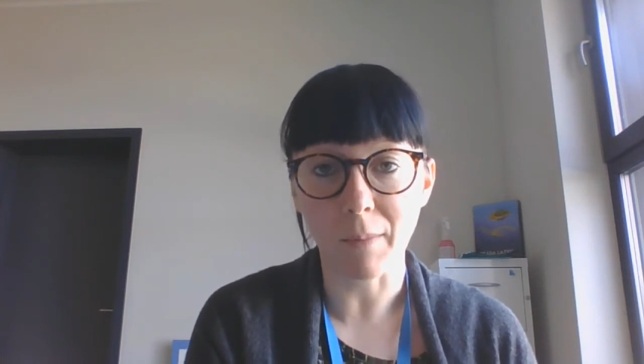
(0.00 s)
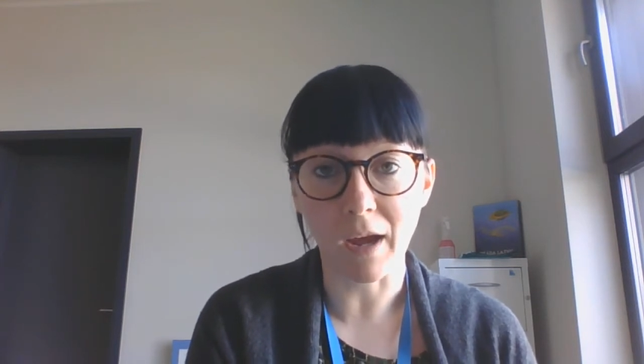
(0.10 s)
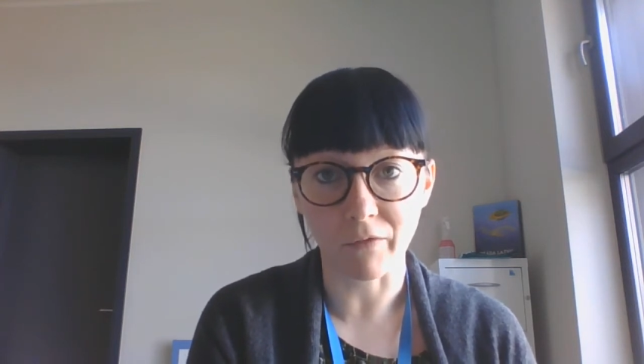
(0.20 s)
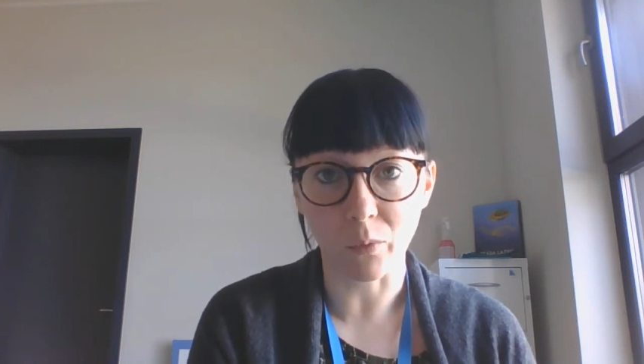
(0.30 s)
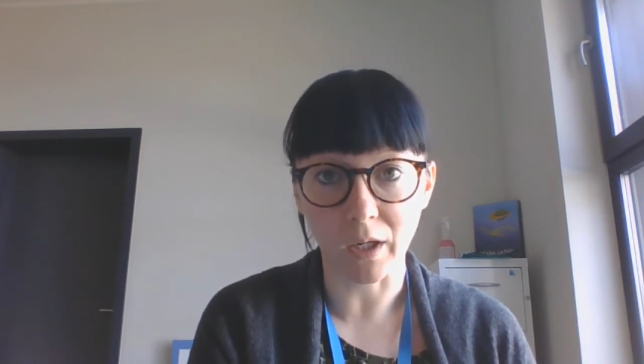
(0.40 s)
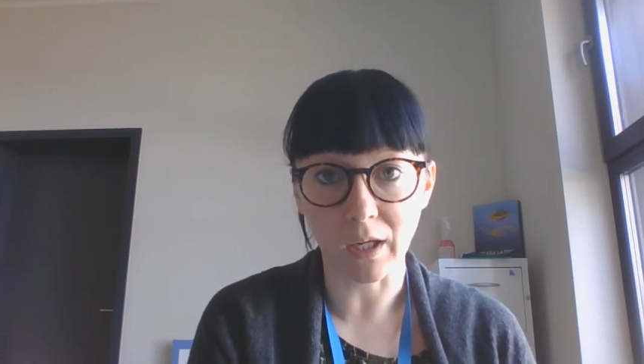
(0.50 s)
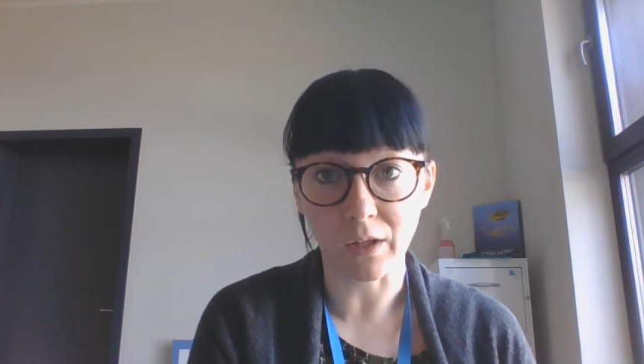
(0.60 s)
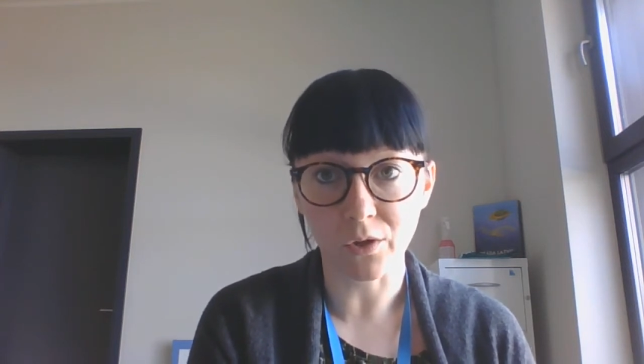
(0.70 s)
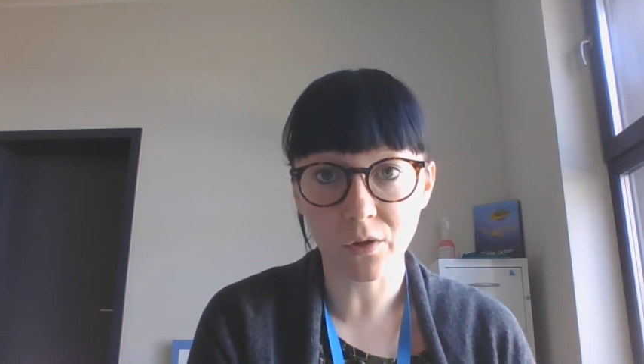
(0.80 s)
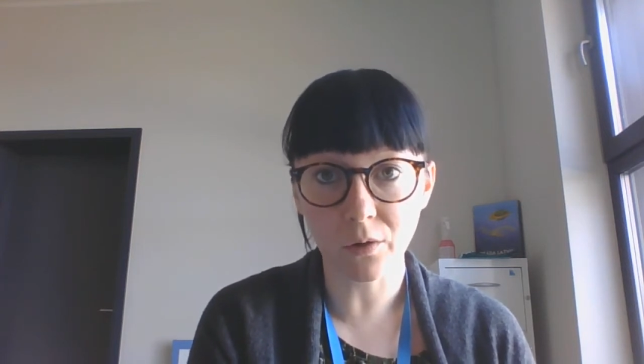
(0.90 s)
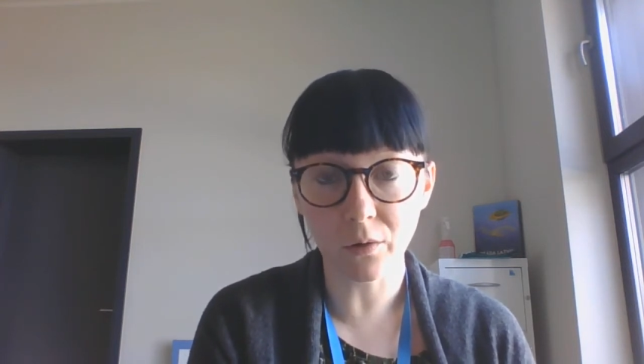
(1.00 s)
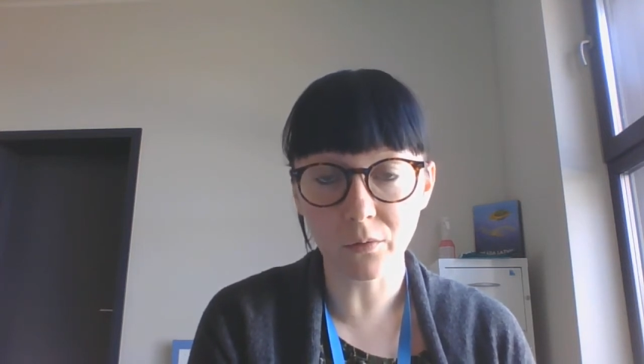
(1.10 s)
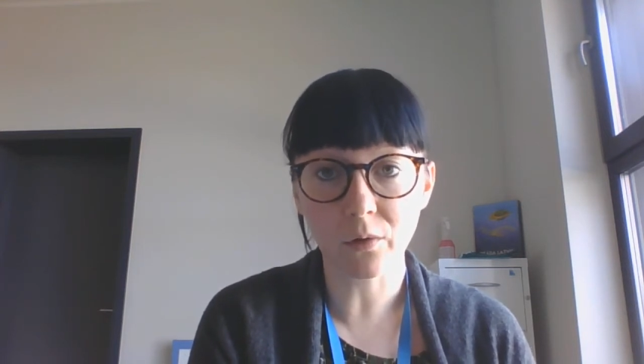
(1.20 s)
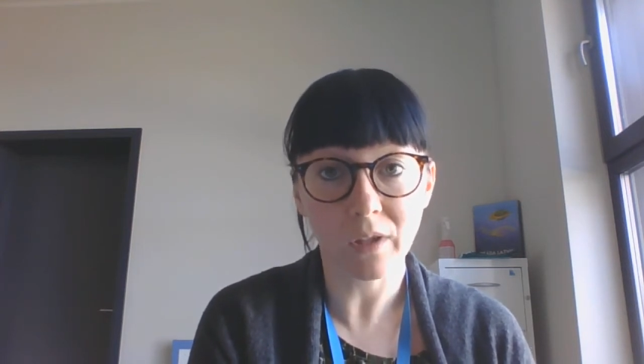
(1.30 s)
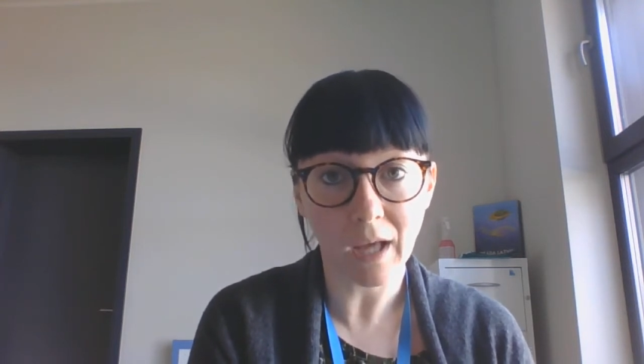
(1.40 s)
everyone in the
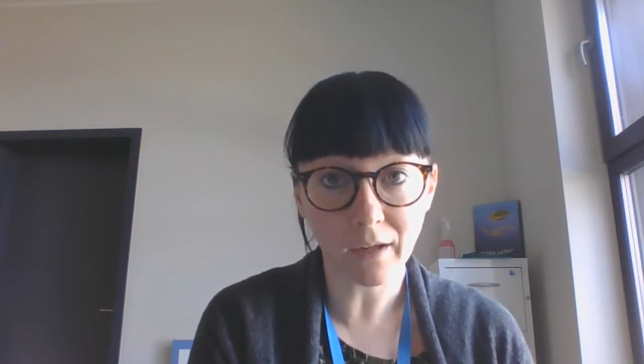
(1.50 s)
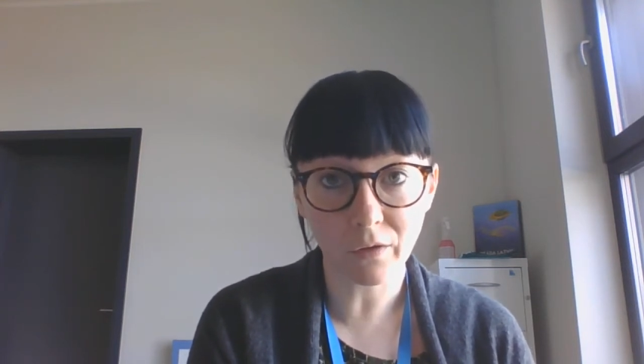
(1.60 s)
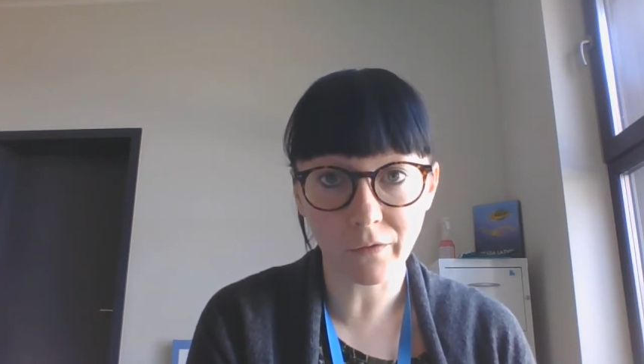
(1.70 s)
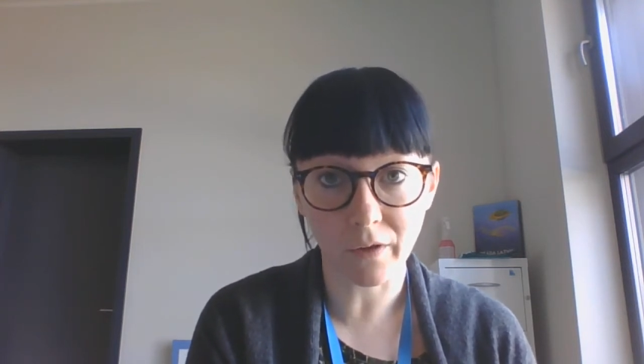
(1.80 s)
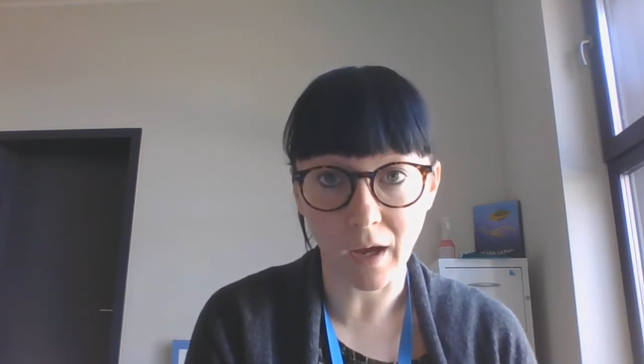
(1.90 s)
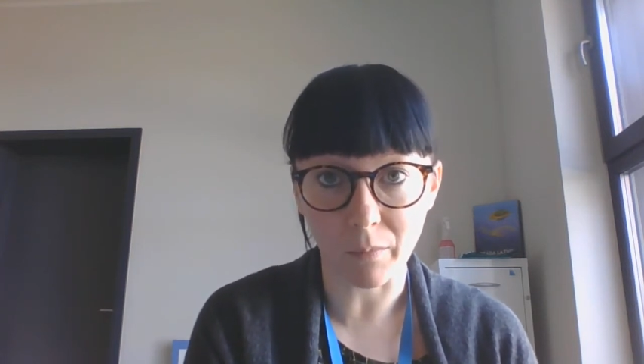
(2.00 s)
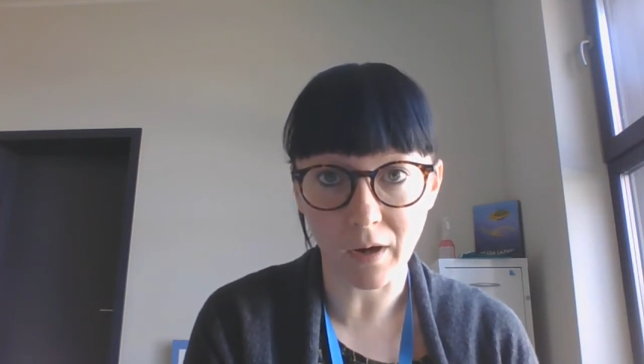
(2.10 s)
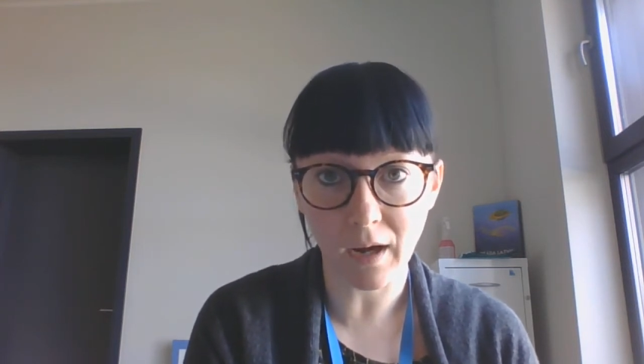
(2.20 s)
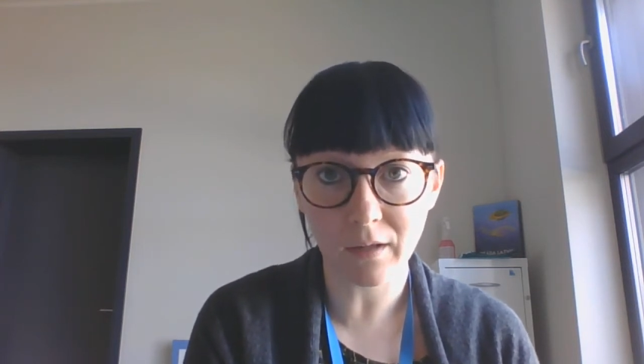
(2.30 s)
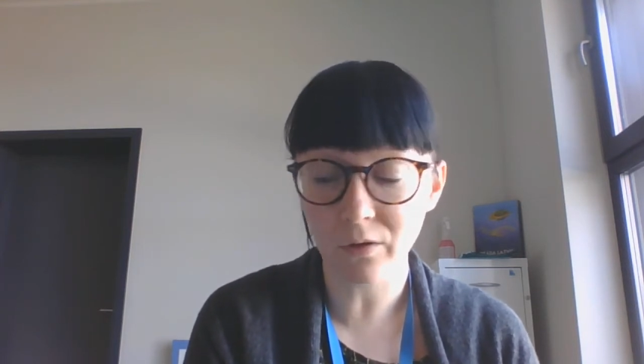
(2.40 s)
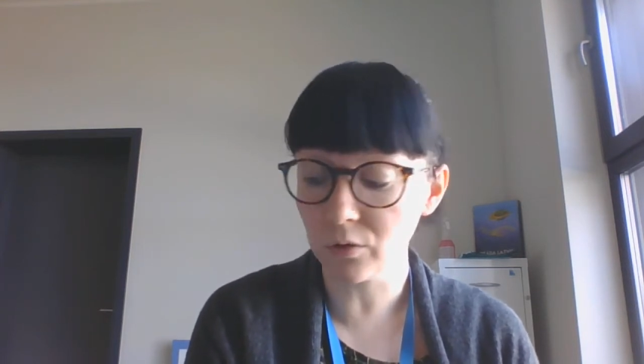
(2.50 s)
school. So thank you for that, Marat.